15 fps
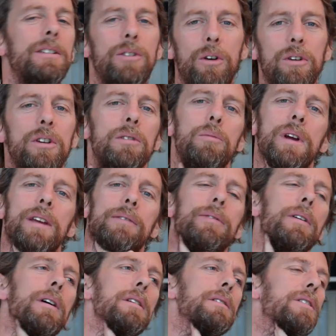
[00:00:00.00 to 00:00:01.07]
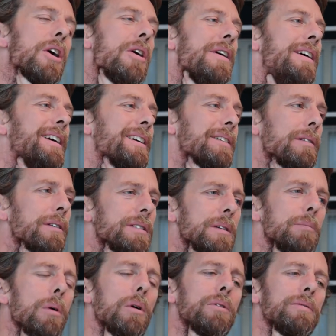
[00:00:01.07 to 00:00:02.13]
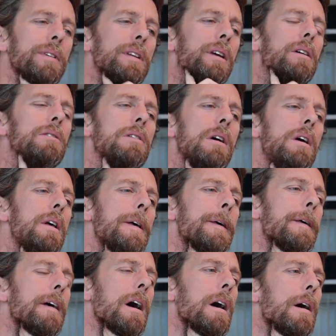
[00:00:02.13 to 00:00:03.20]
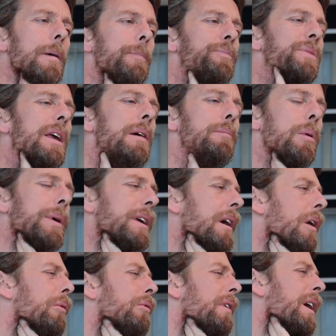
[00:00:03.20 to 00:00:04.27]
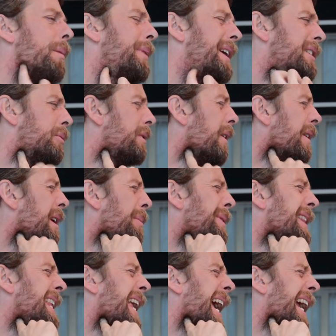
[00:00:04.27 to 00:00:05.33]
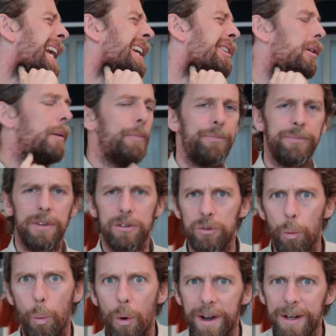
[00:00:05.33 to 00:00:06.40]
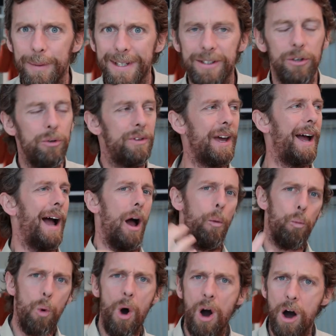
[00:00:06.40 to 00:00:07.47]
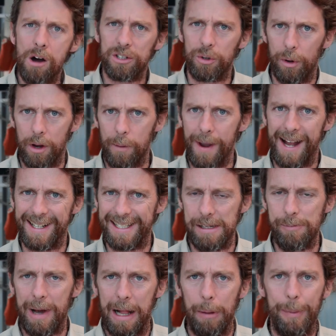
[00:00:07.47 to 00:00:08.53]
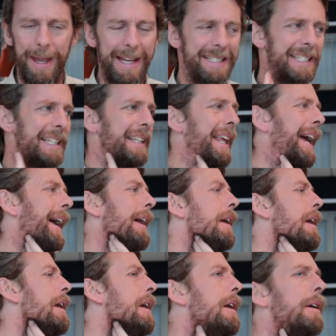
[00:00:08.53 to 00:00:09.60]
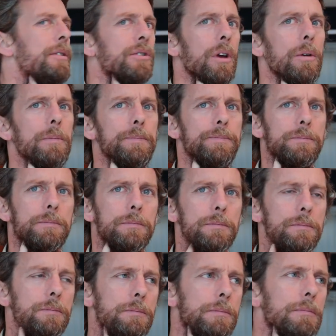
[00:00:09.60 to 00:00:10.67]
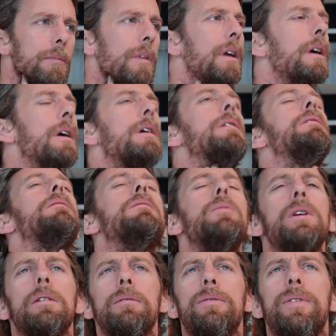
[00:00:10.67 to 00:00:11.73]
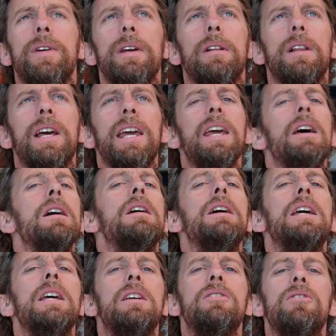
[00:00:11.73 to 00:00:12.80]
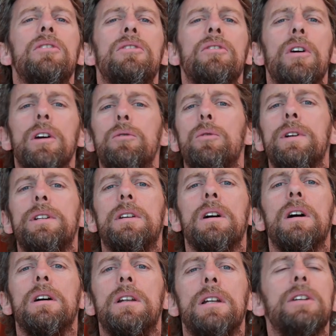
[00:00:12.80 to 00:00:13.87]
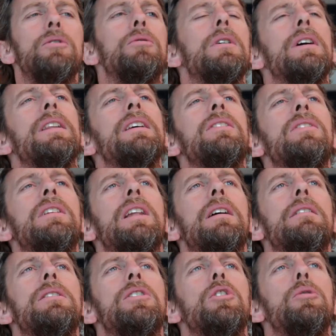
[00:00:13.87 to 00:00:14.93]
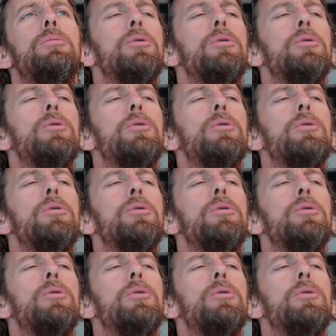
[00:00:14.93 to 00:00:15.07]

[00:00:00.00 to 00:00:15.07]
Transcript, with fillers: not a good week for doing carotid pulse videos. Um, but we go right up here, so we're going up in the angle. So why do we do that? And what artery are we actually palpating there? So we can feel here, here's the thyroid cartilage, right? There's the laryngeal